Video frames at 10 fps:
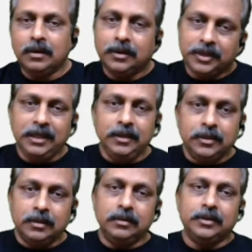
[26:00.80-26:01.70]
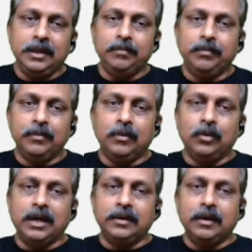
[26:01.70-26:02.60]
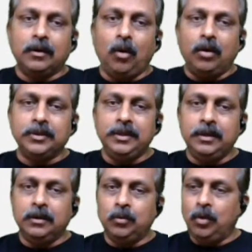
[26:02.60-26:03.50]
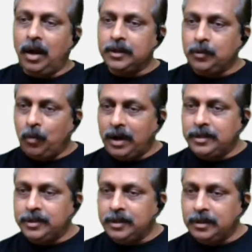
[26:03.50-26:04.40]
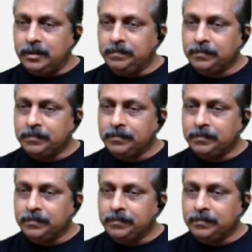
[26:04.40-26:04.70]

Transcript: She is, see, look at the clause here. Who asked why, sir?